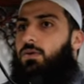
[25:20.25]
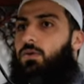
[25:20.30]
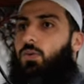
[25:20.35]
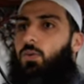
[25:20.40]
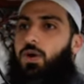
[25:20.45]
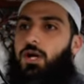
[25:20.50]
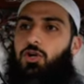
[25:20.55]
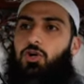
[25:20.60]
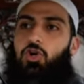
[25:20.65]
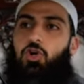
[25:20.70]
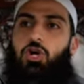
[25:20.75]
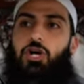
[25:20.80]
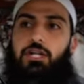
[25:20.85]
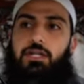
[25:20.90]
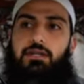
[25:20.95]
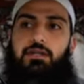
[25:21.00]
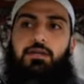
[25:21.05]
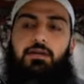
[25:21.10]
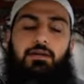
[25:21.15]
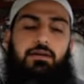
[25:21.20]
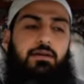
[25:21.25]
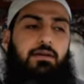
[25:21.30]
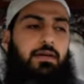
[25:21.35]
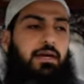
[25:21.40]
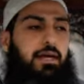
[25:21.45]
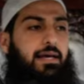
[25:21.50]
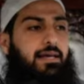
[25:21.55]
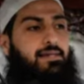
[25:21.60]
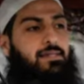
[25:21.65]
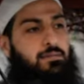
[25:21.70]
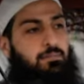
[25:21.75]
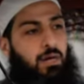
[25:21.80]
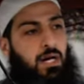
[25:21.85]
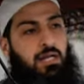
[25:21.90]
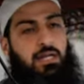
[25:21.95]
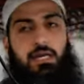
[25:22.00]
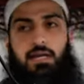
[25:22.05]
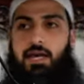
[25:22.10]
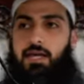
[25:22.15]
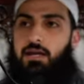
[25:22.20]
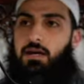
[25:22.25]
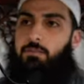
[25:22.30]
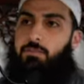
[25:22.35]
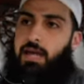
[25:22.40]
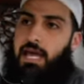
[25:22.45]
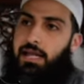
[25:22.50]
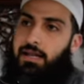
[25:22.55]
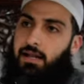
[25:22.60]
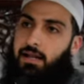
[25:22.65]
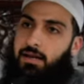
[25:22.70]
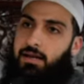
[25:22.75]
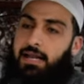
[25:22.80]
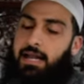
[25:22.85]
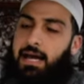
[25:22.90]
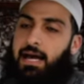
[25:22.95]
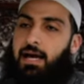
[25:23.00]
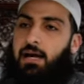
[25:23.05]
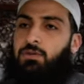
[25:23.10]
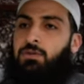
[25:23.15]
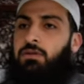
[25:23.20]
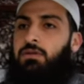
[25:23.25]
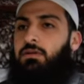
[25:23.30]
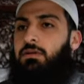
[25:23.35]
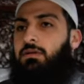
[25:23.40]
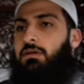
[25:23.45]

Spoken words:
What good is money in a bank account